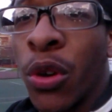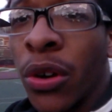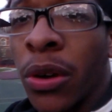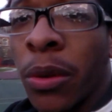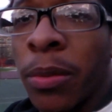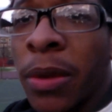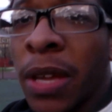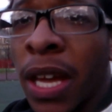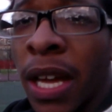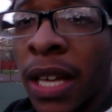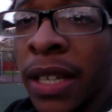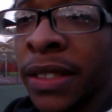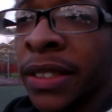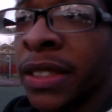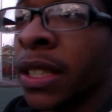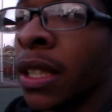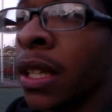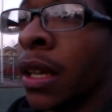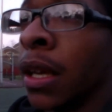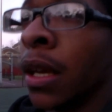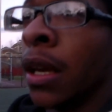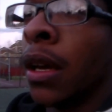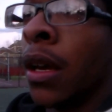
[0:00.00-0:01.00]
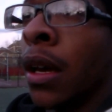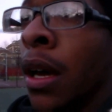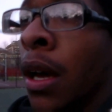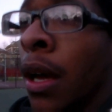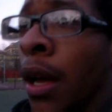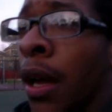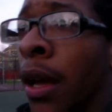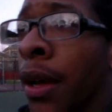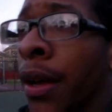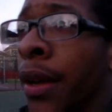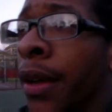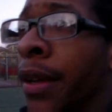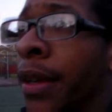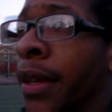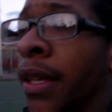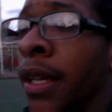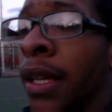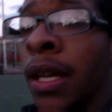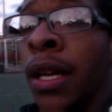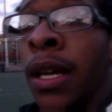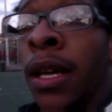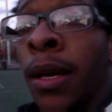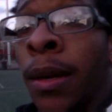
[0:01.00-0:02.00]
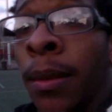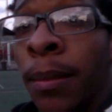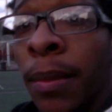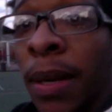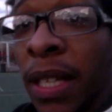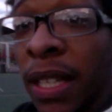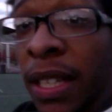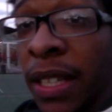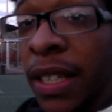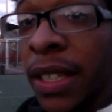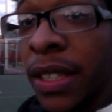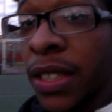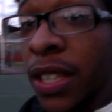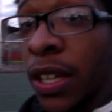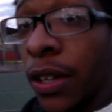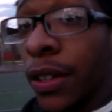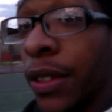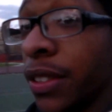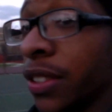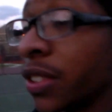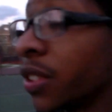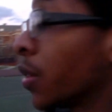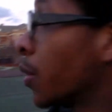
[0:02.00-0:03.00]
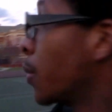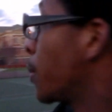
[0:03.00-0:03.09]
more to be honest. My legs hurt